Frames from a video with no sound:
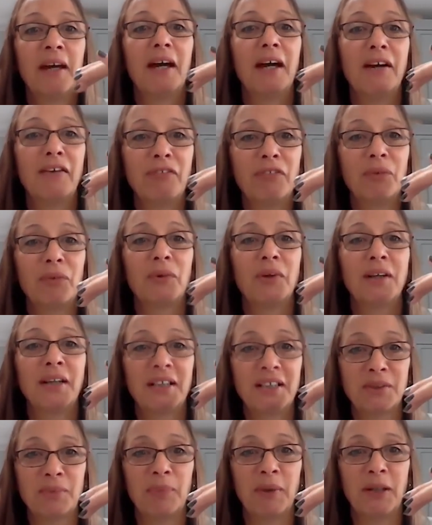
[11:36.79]
everyone
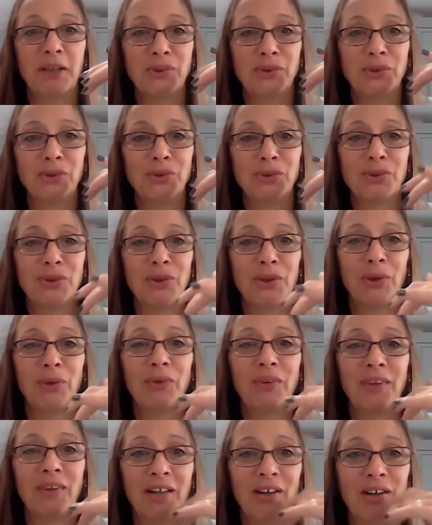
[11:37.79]
expects you to
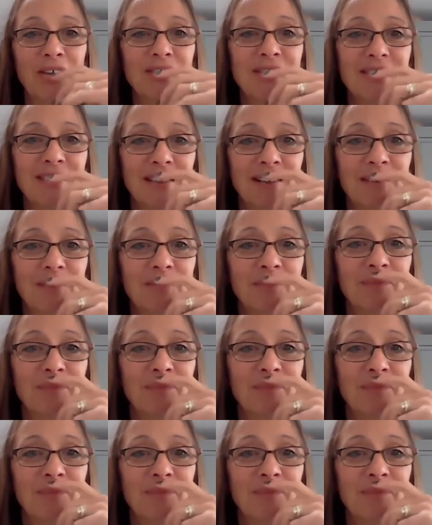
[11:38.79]
know the answer.